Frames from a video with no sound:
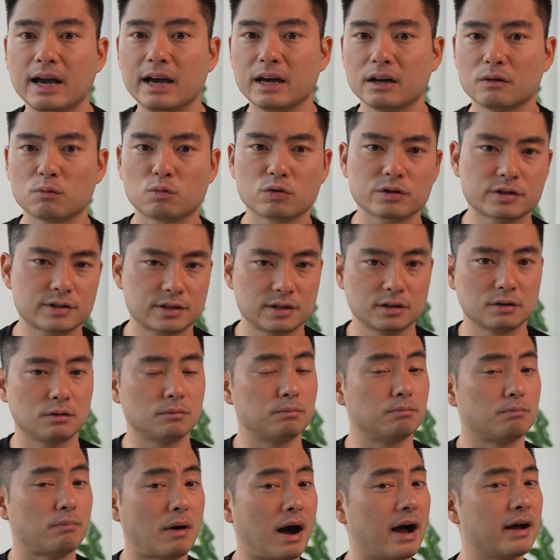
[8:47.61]
and we're still
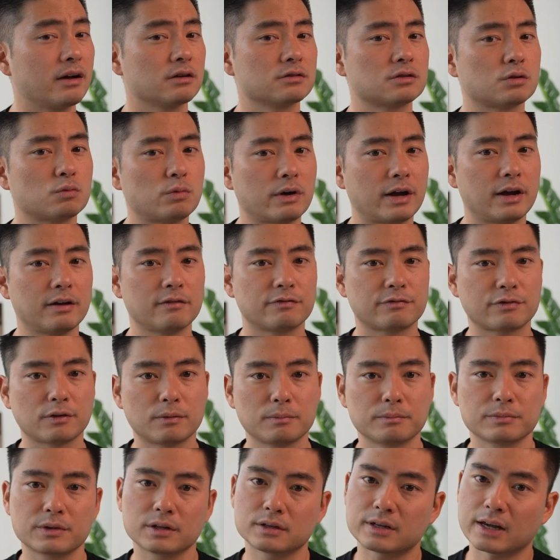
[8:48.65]
miles away
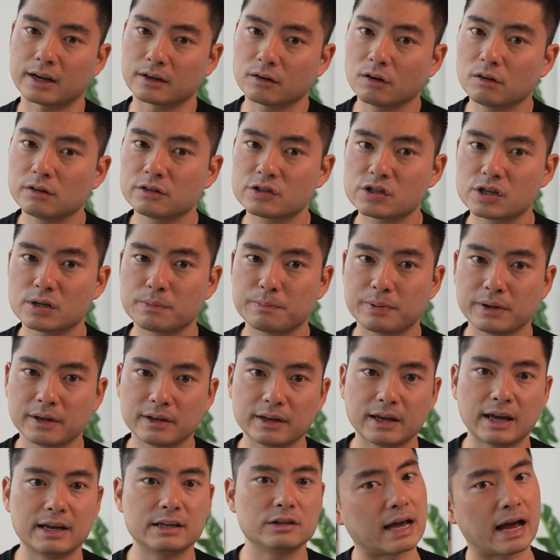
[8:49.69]
from the technology
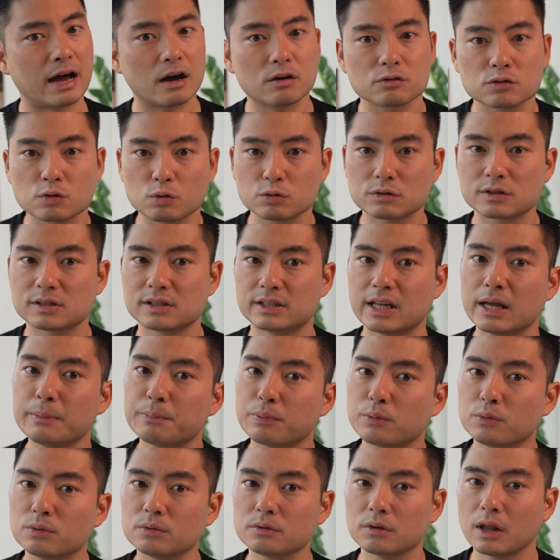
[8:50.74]
being a household
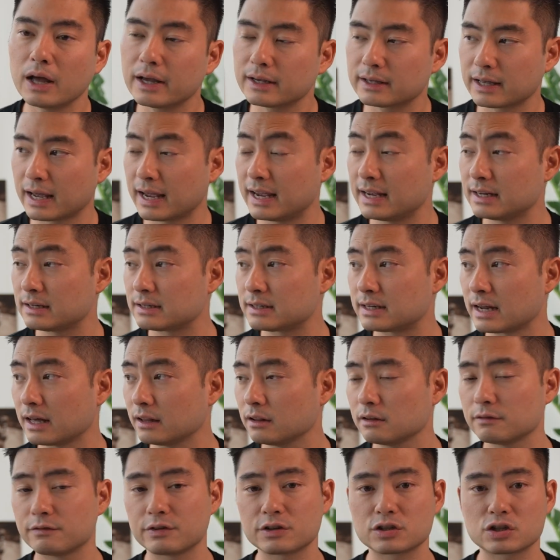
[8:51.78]
staple like a
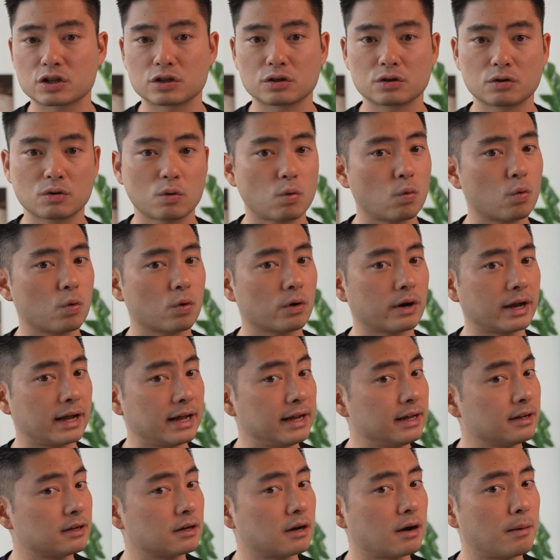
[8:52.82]
television or
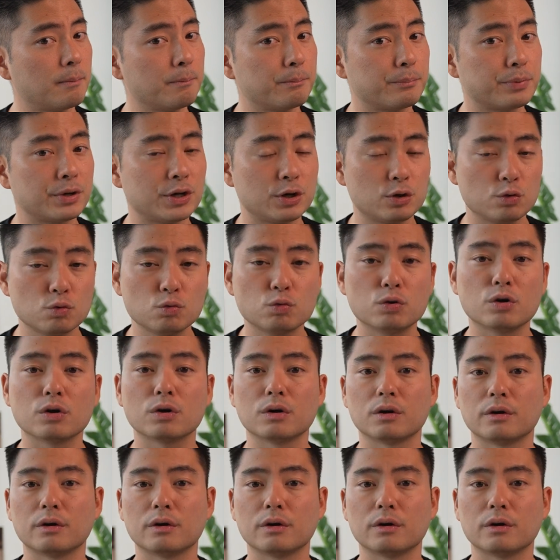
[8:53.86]
a computer.